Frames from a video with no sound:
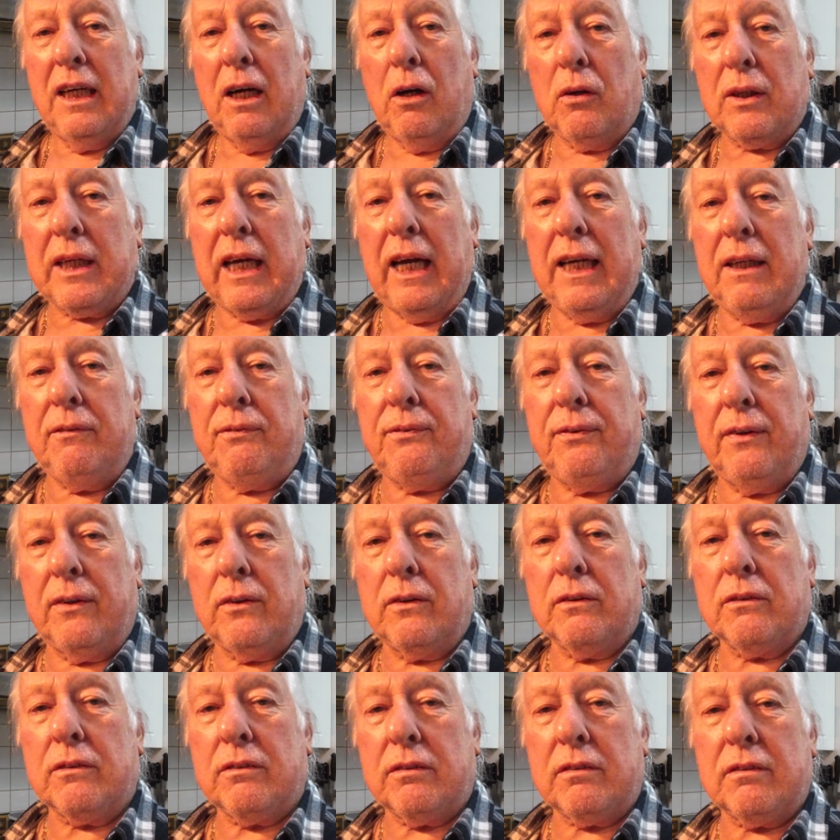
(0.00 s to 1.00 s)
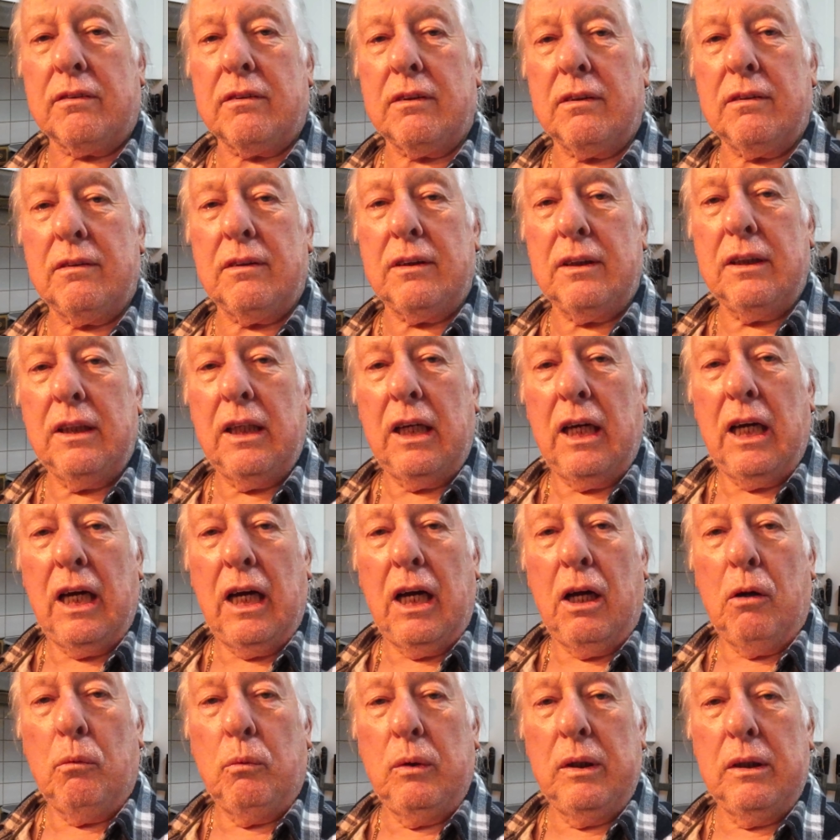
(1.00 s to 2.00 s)
Okay folks,
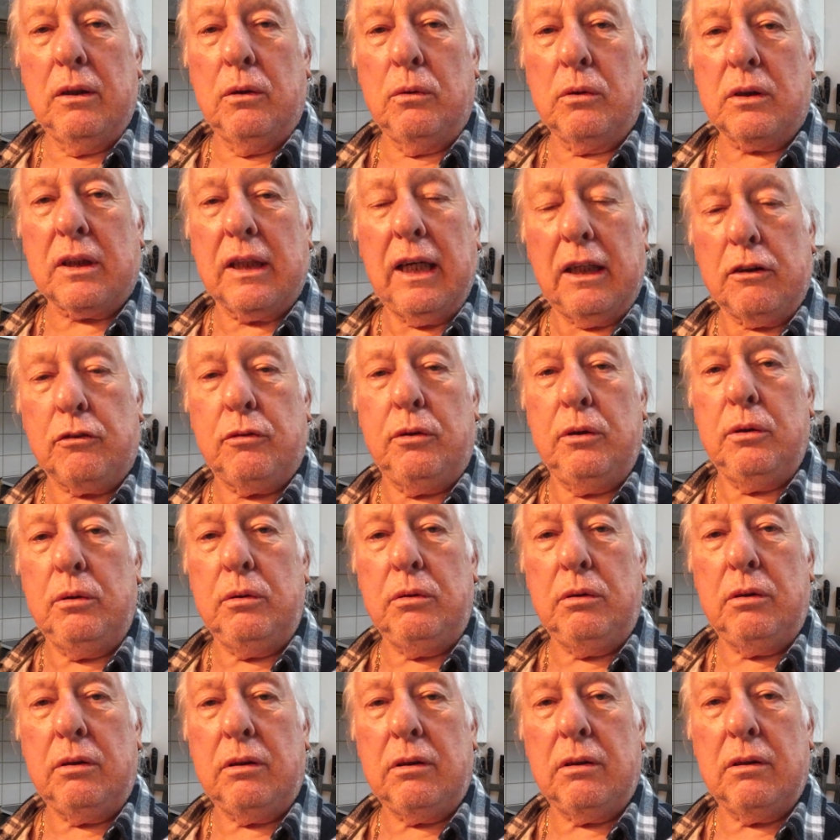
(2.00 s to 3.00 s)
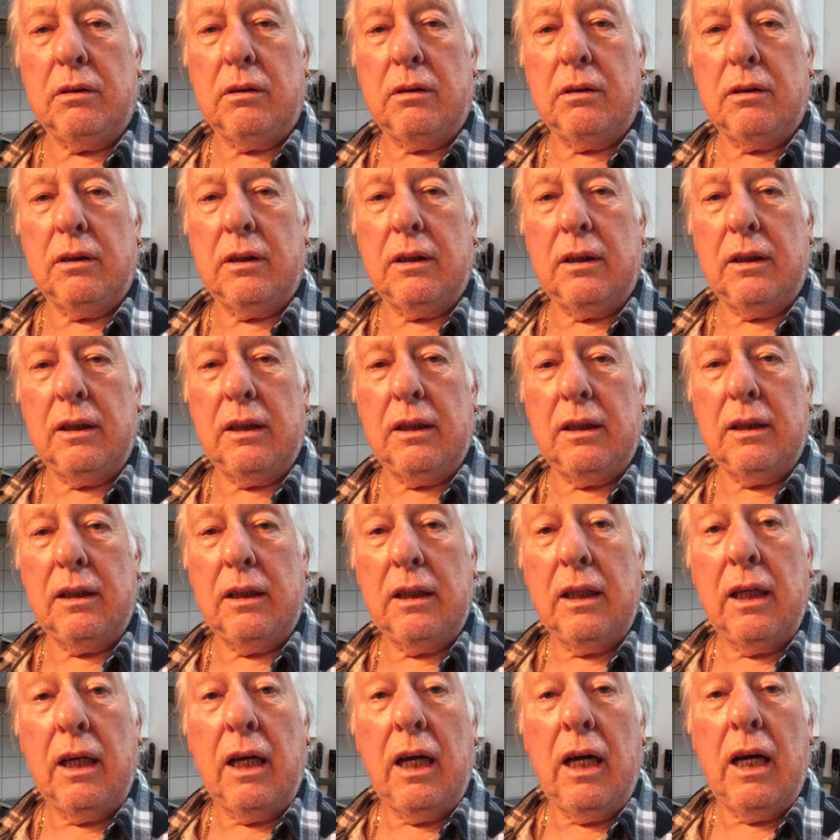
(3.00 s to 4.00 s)
we'll catch you
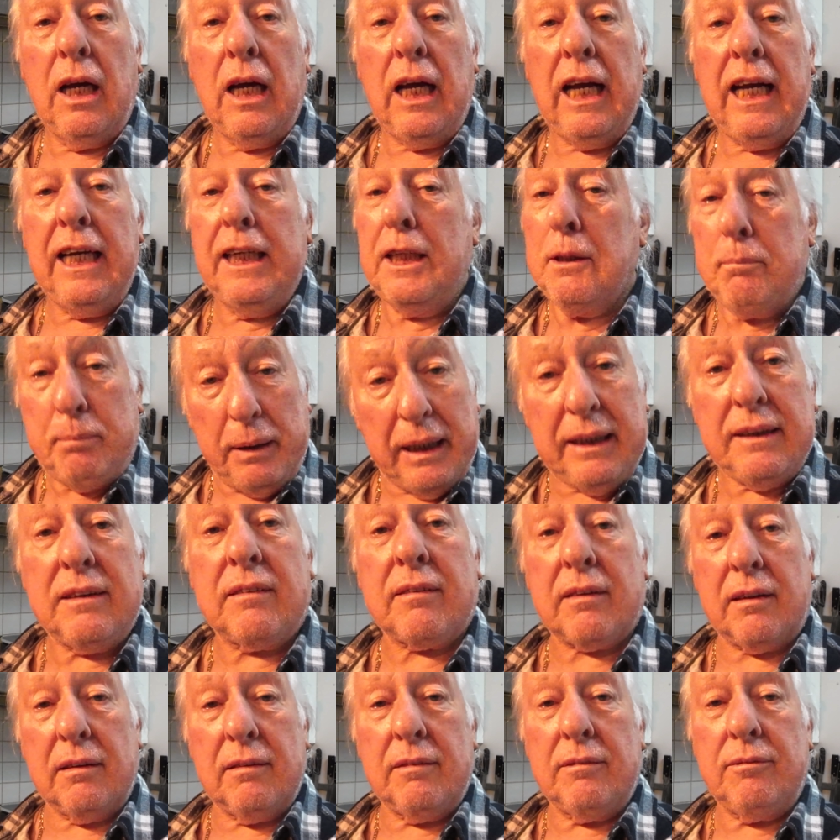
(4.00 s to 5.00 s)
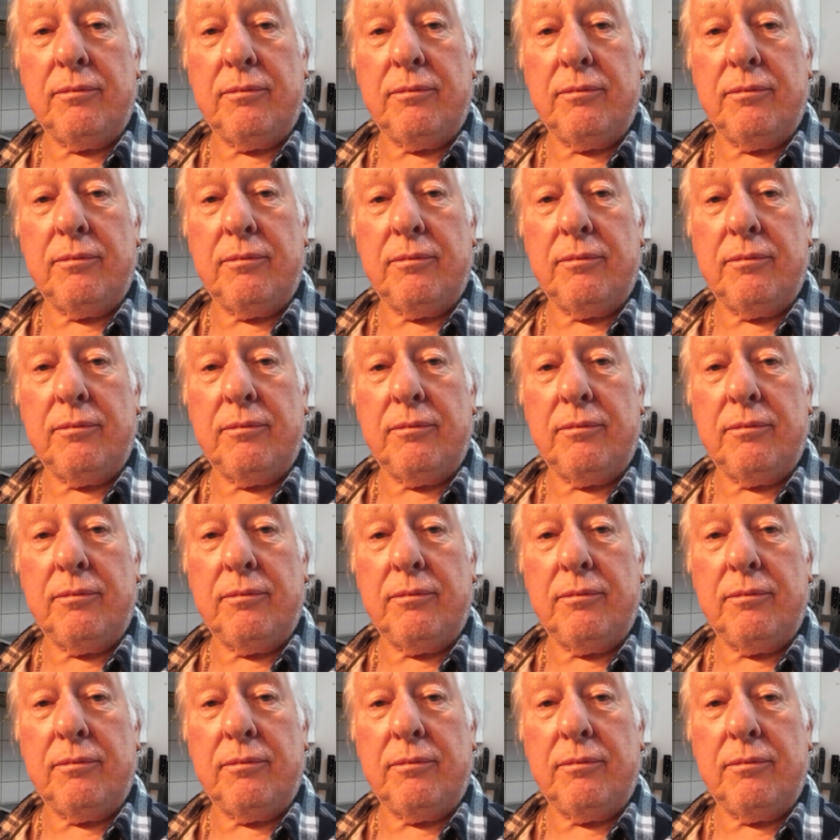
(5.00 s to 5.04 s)
in a bit.